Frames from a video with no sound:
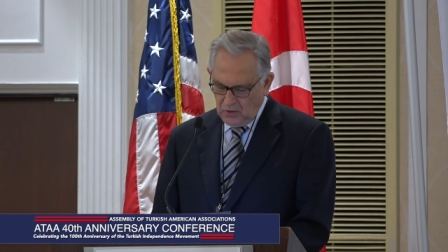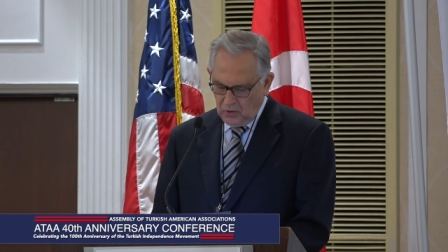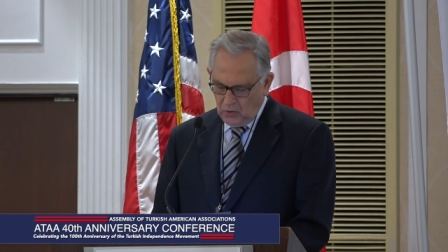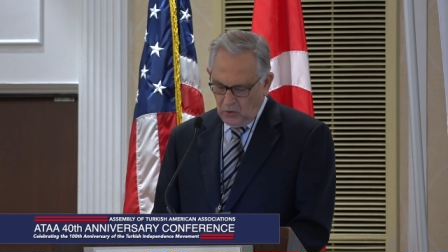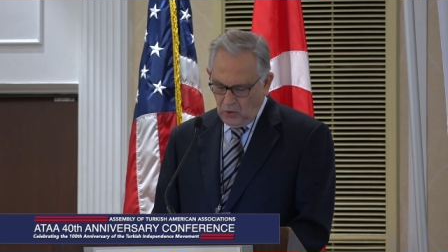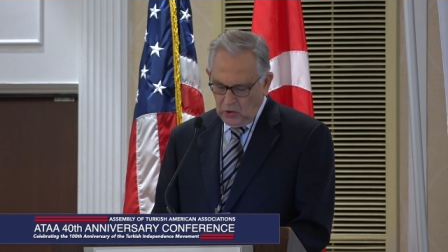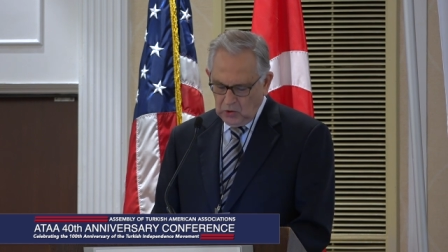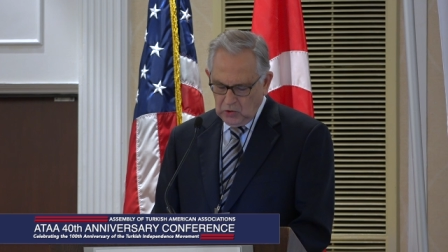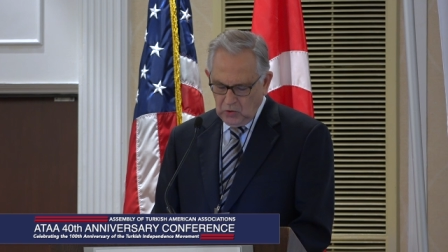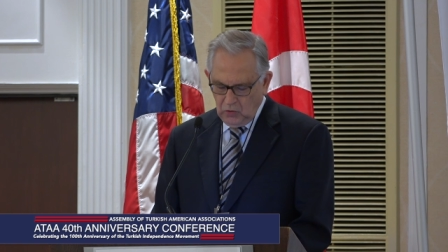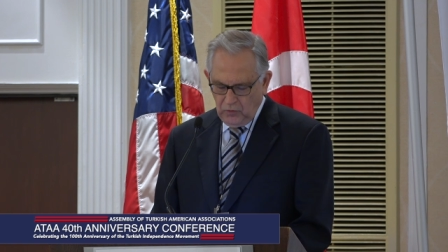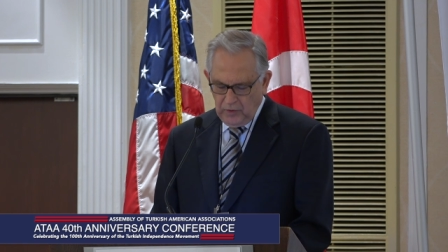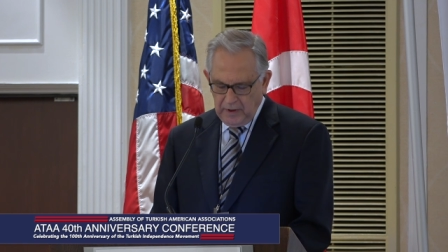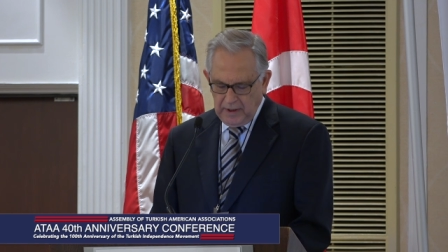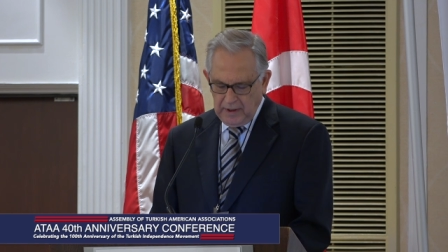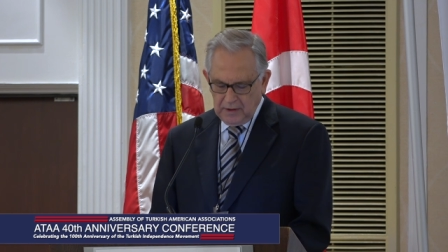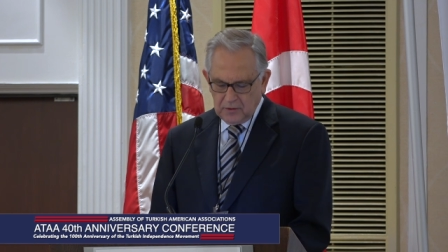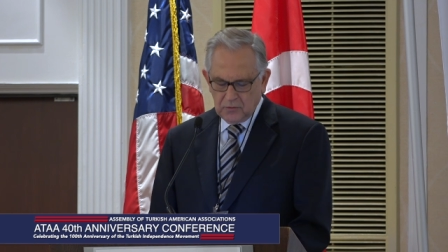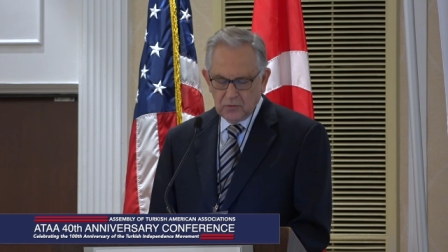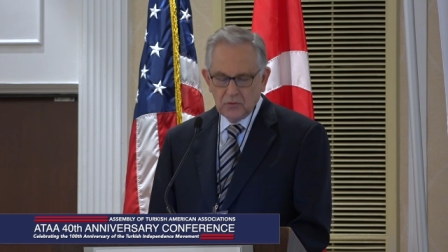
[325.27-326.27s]
all the
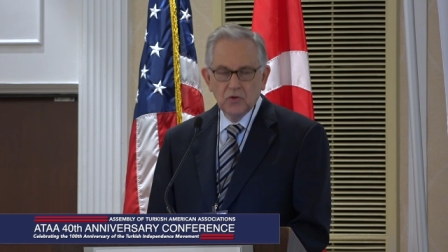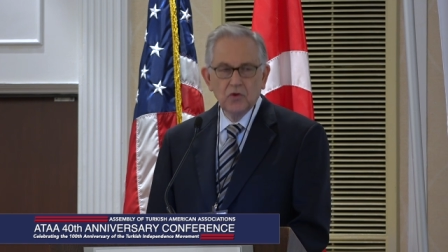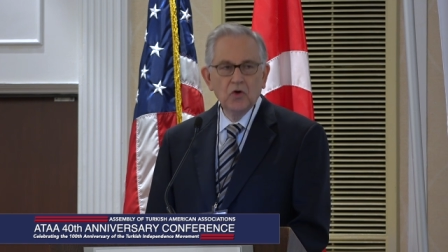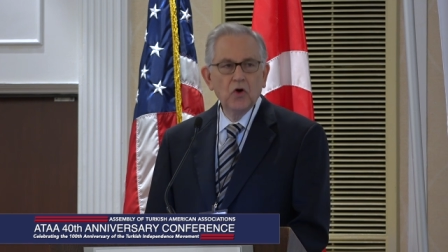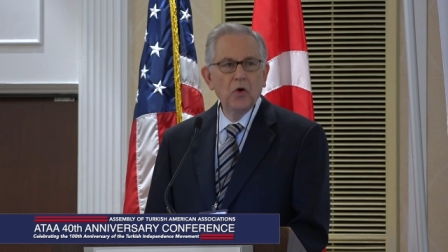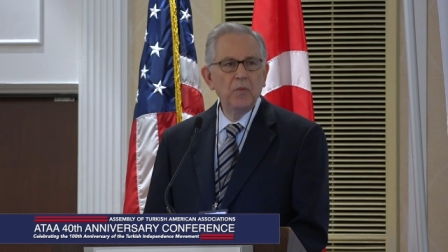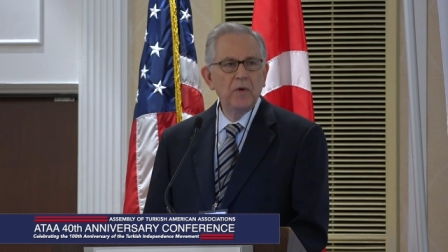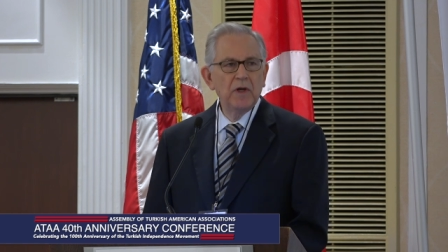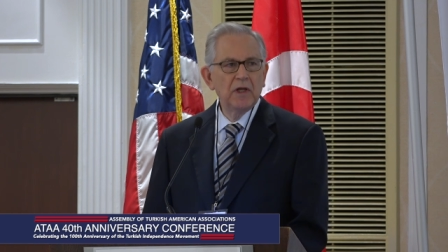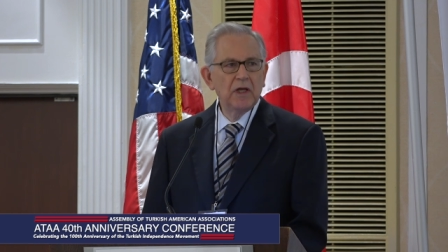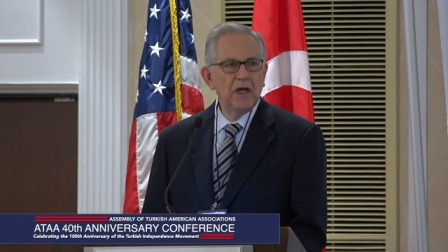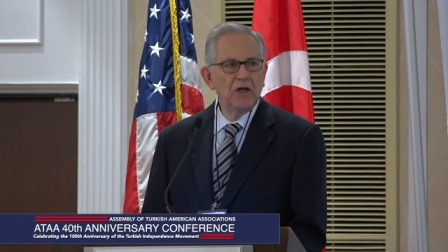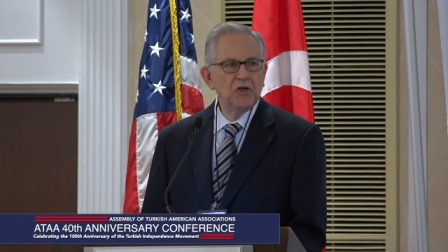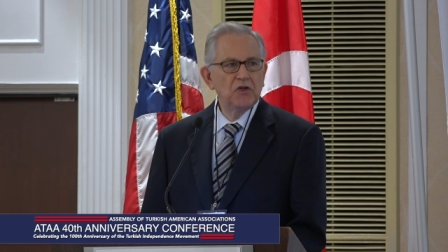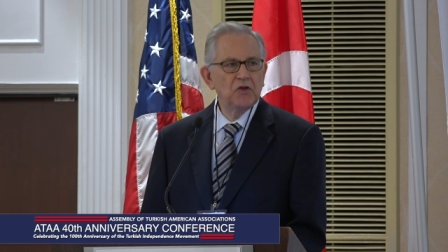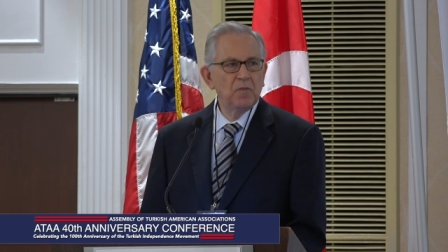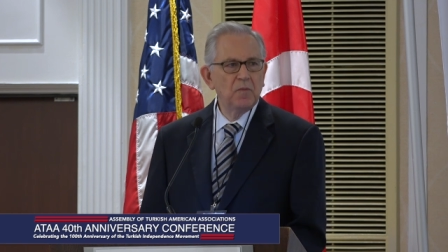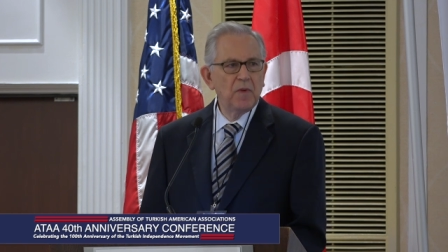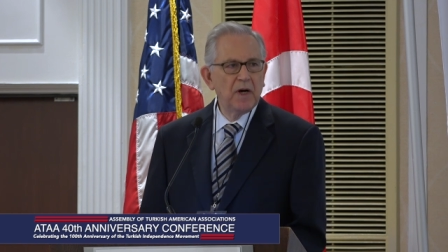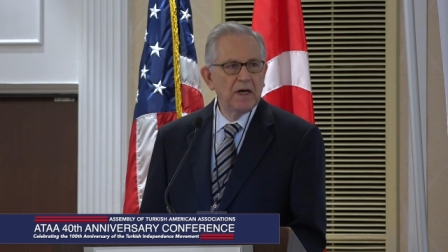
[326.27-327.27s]
way to the
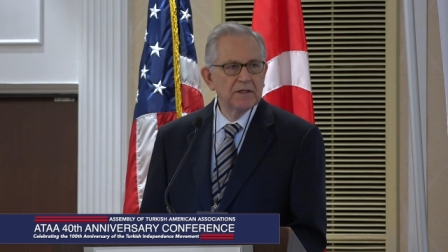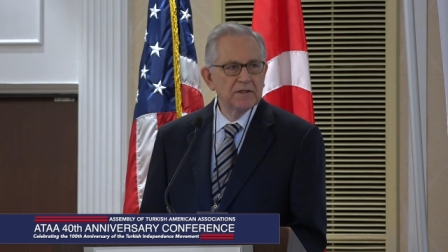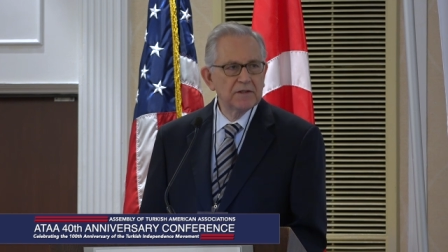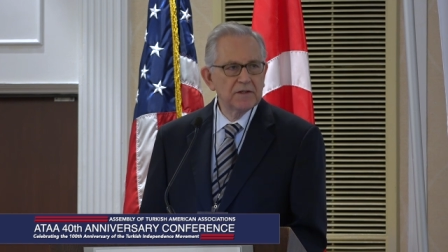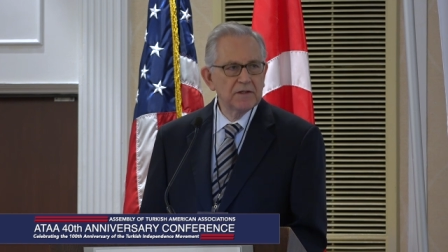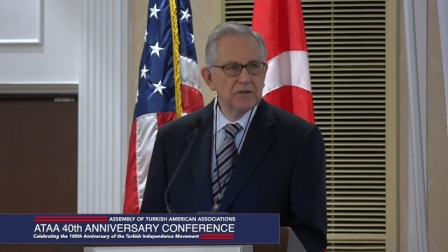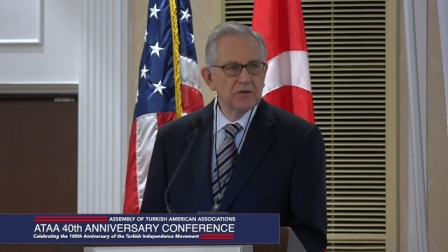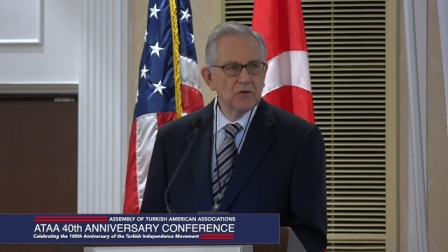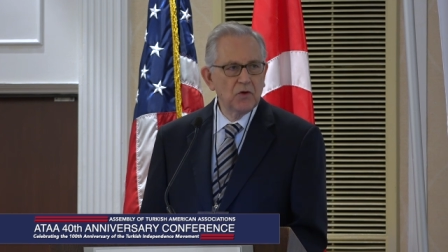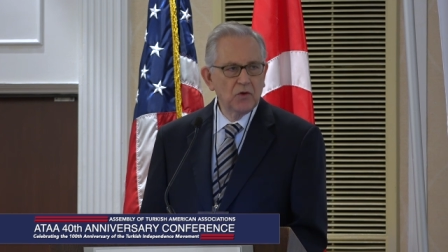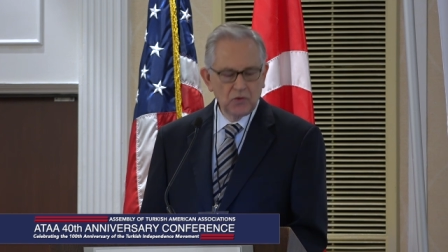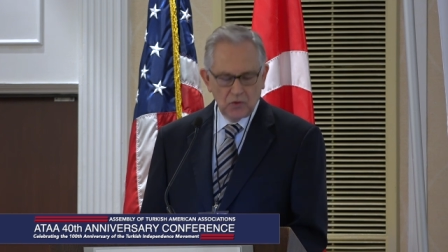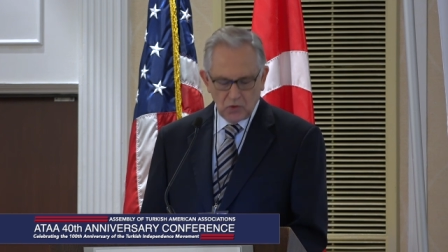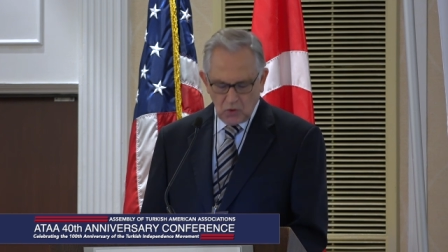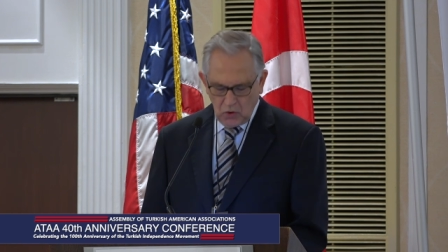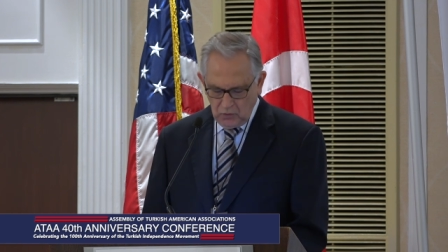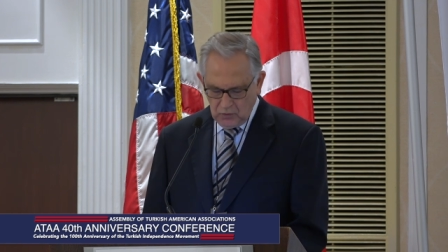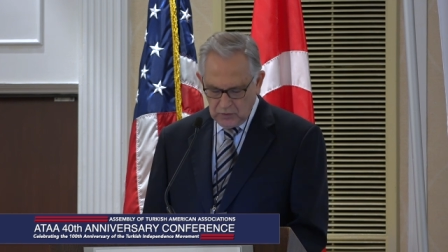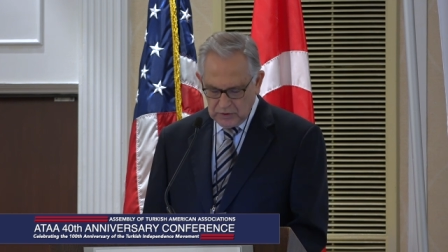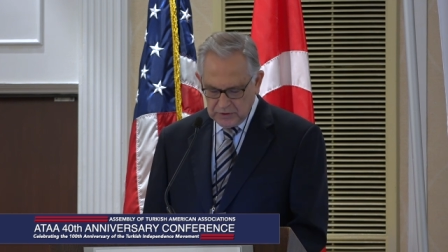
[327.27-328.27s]
communication boxes on
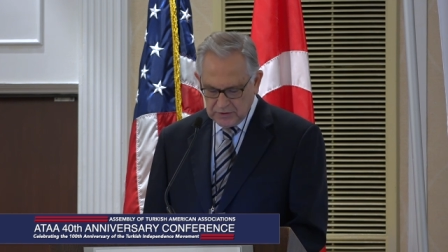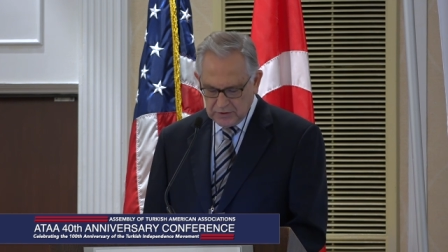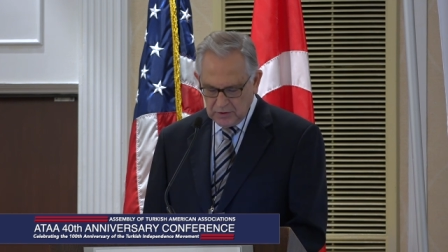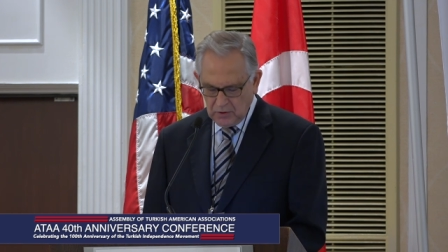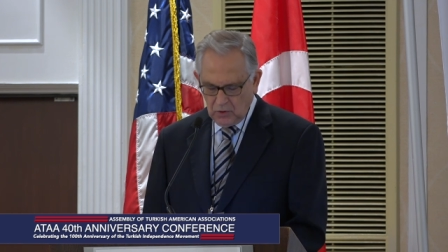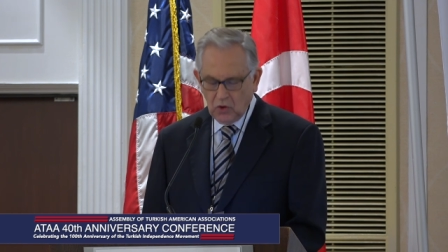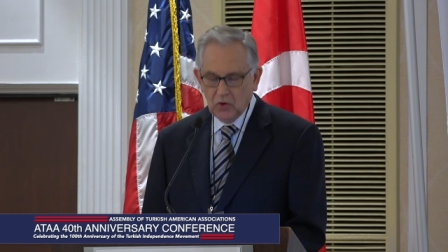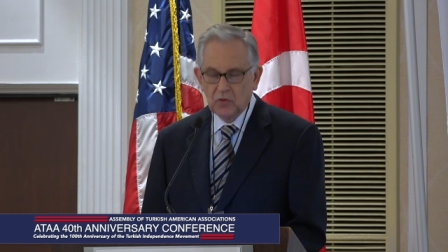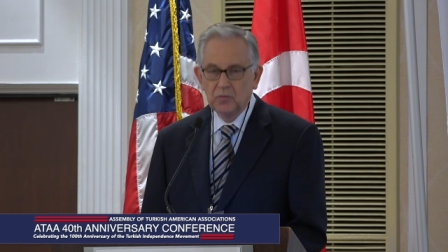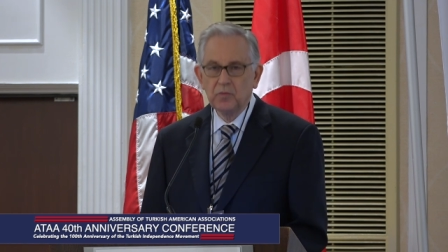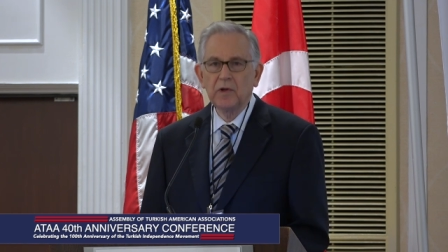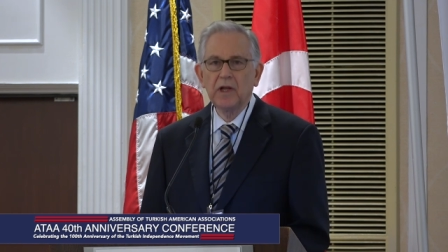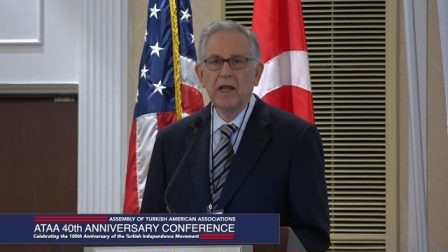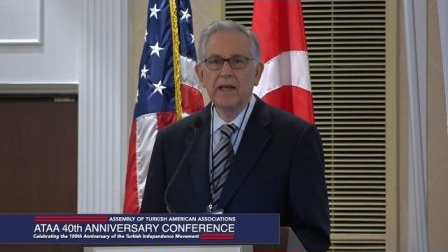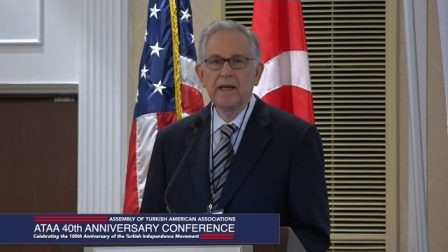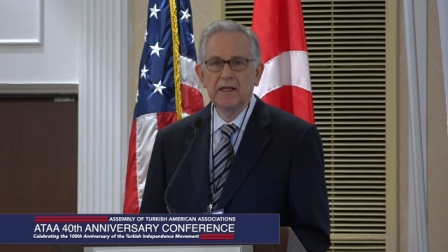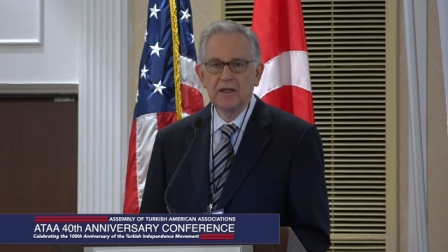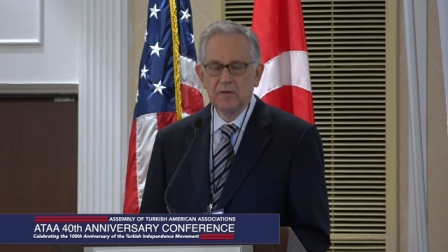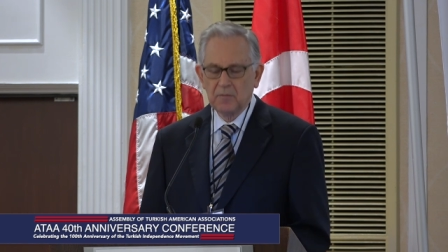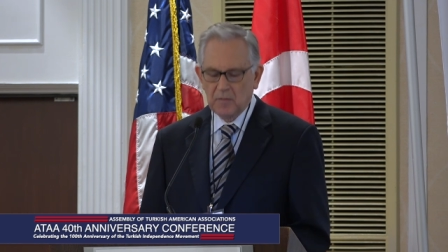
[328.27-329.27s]
rovers on
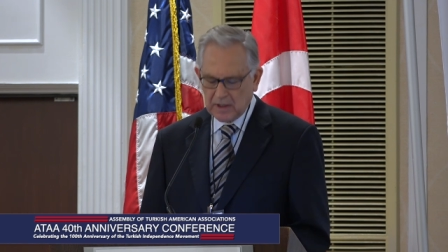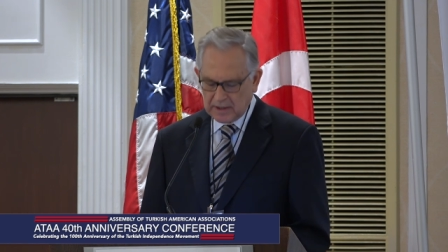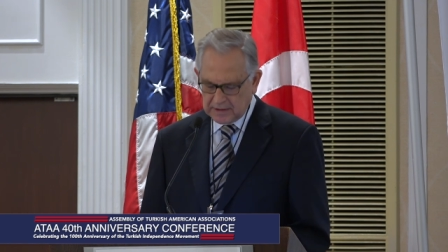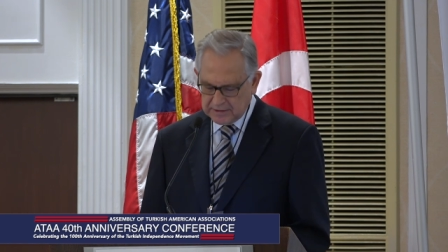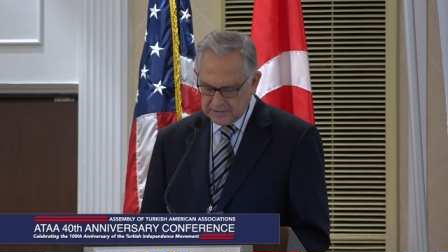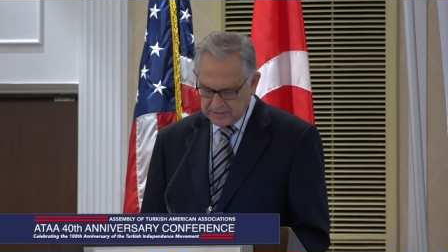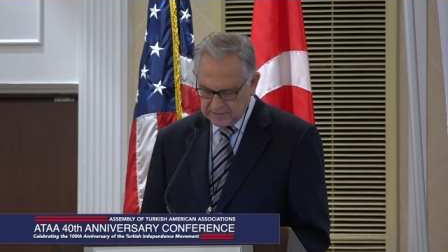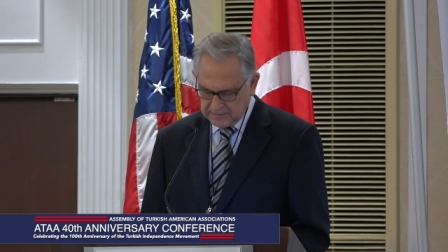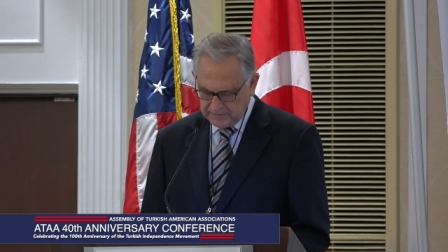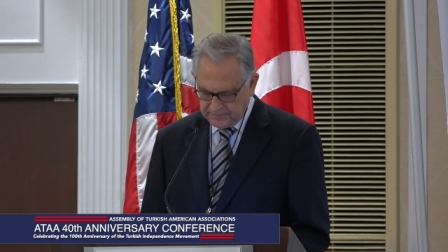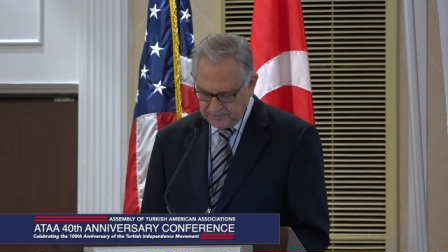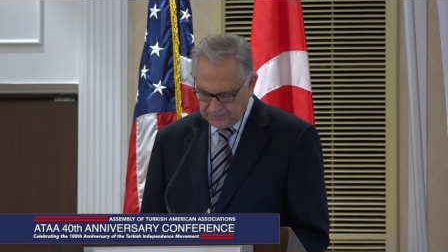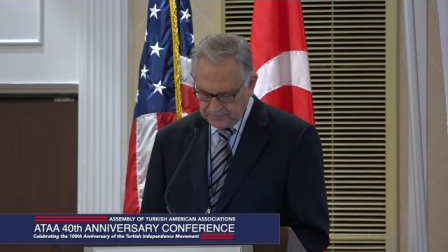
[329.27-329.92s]
planet Mars.